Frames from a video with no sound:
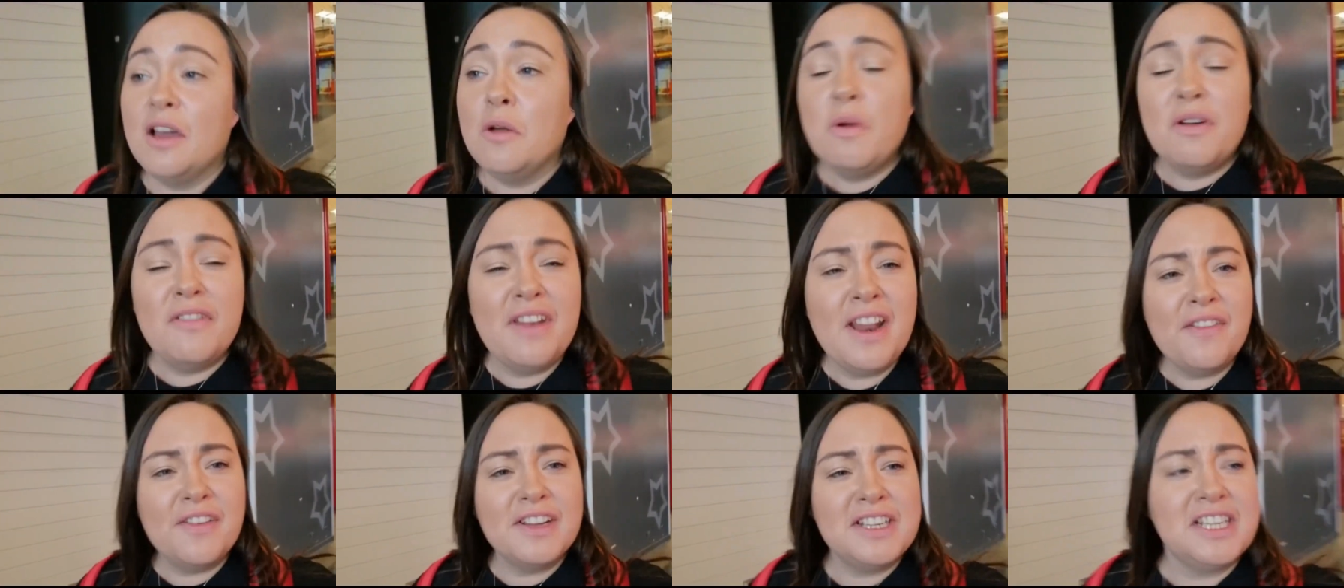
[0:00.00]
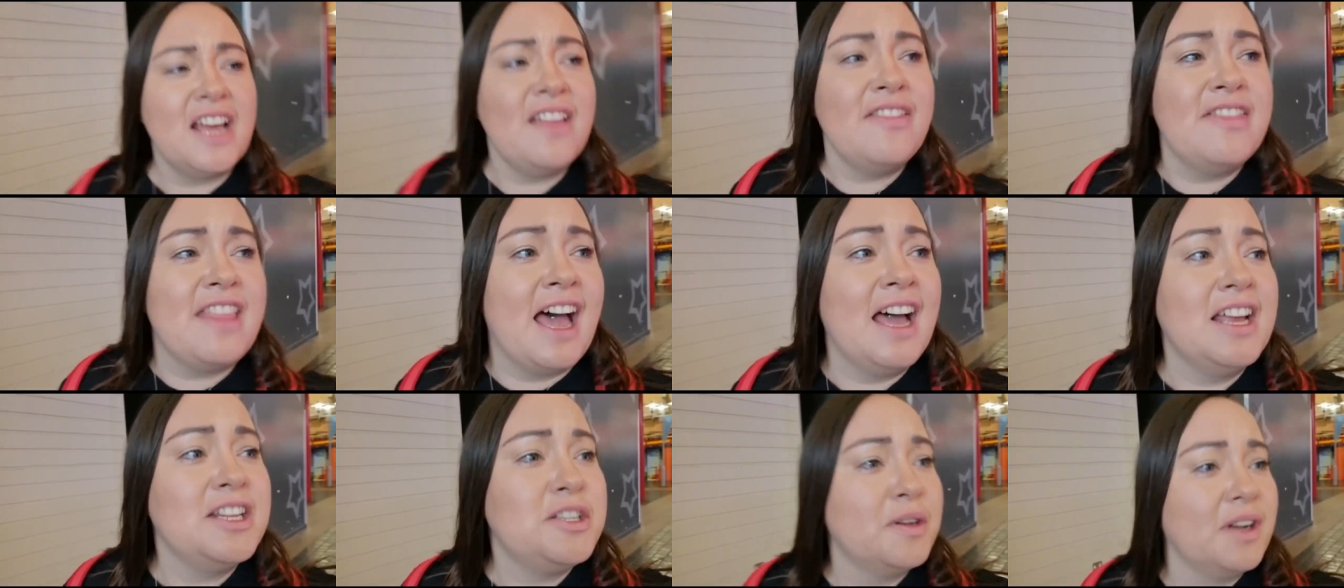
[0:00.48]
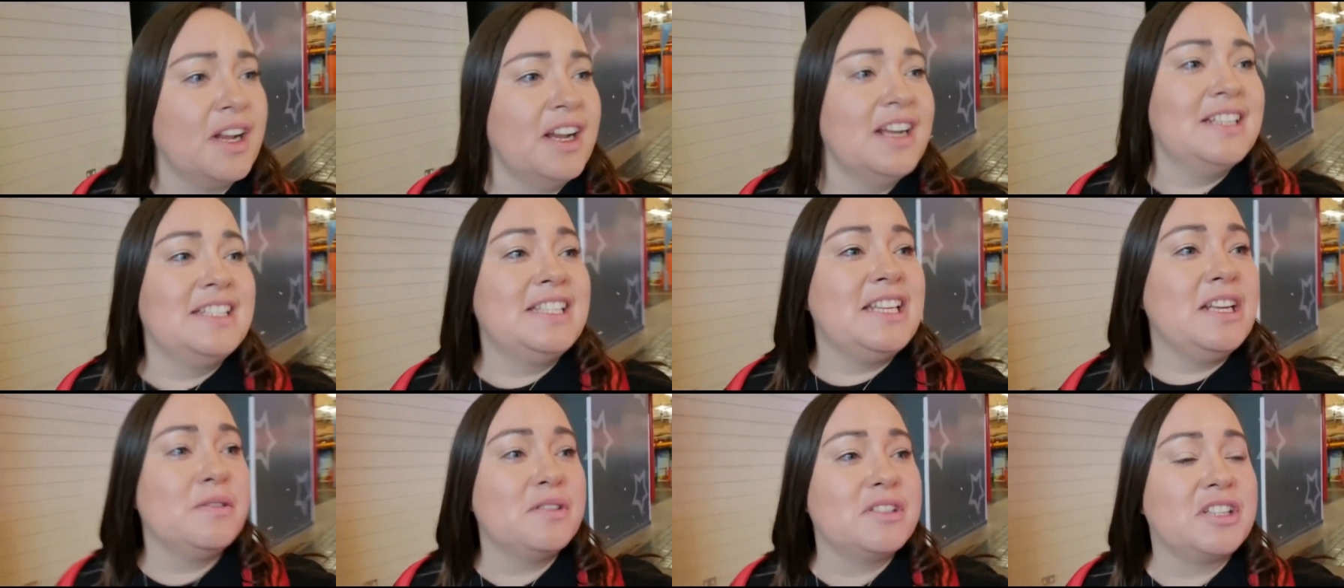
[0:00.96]
we've never done that, so we're
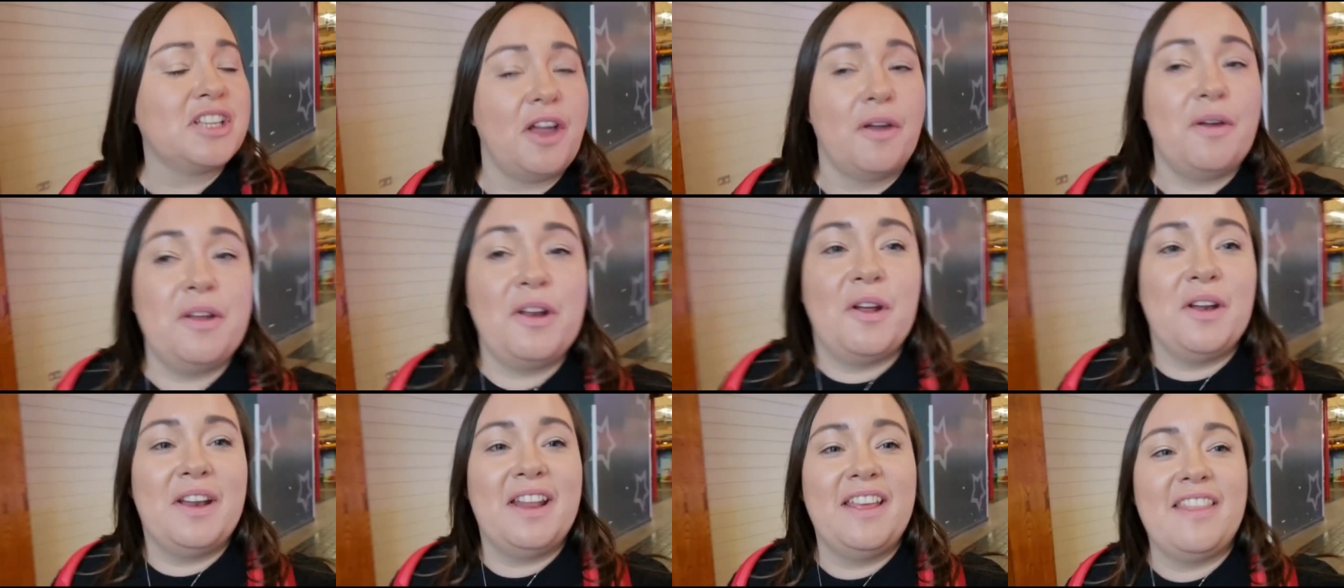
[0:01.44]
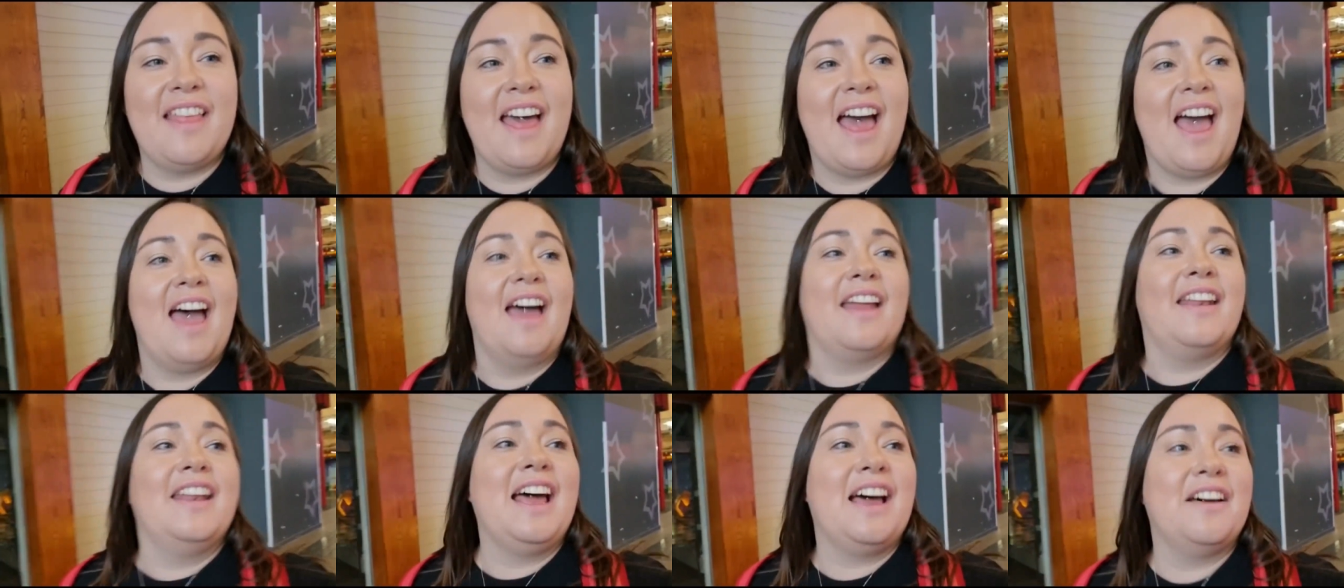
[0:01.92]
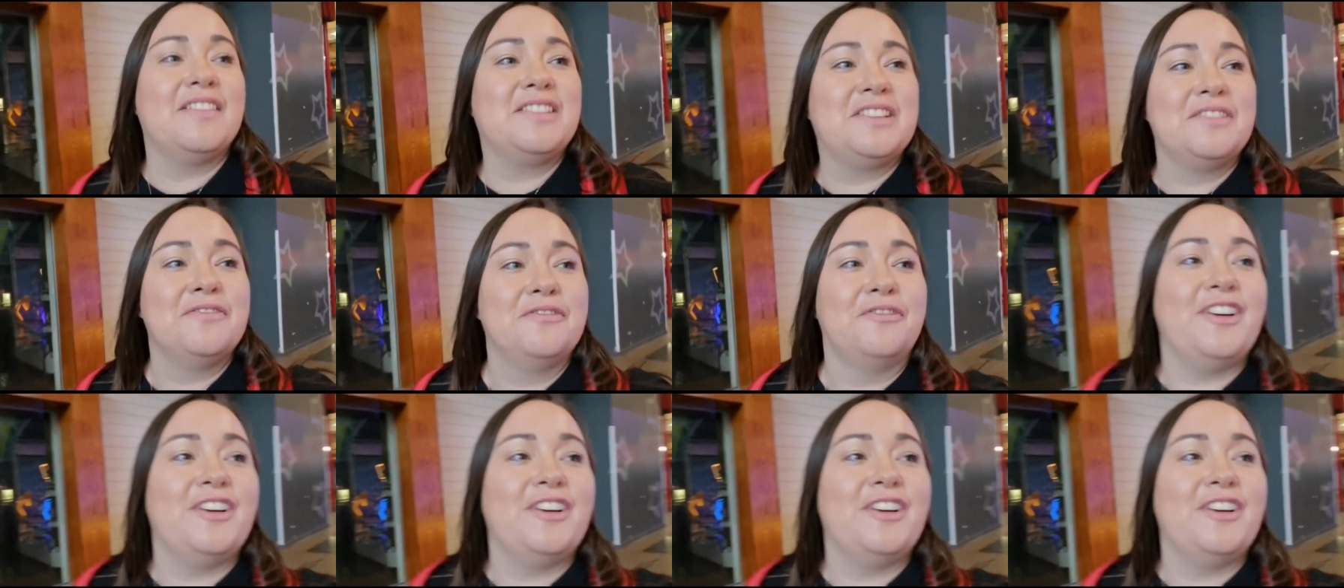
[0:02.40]
gonna see what's going on in there and have some